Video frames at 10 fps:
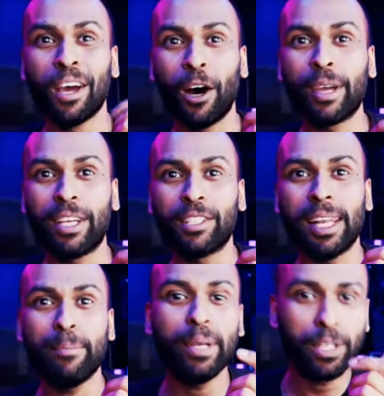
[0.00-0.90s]
Okay, so
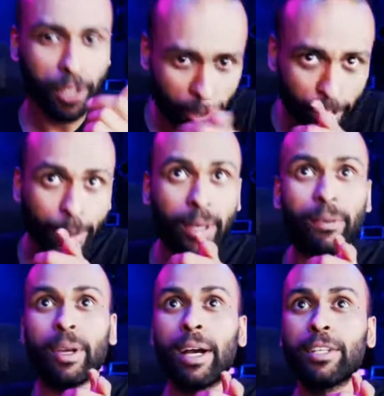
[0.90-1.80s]
let me show you in
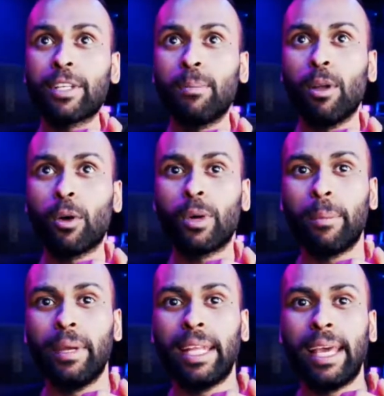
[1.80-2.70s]
regards to the blog what I
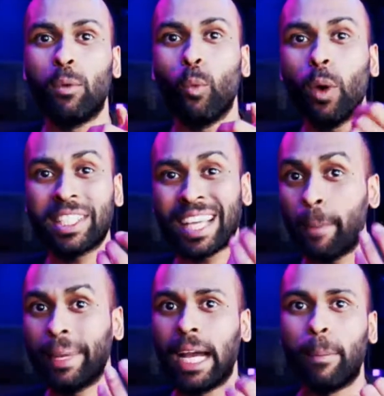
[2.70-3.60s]
mean and what's
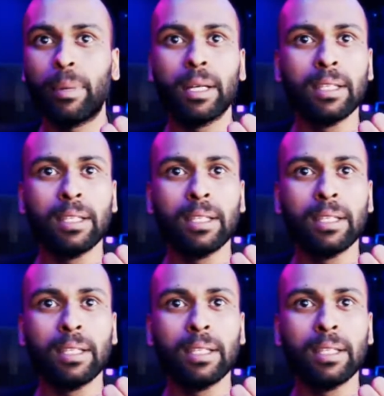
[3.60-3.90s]
coming up.